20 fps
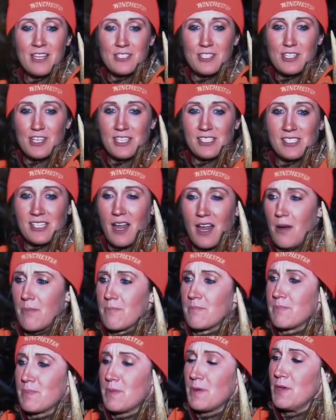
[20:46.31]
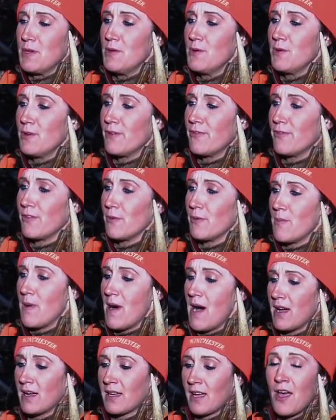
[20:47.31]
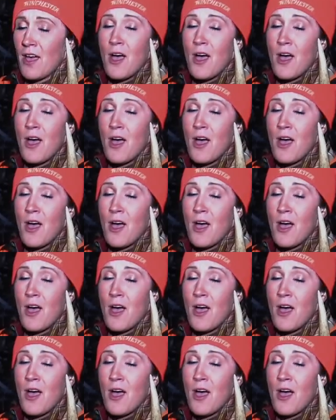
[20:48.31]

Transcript: Just a beautiful buck.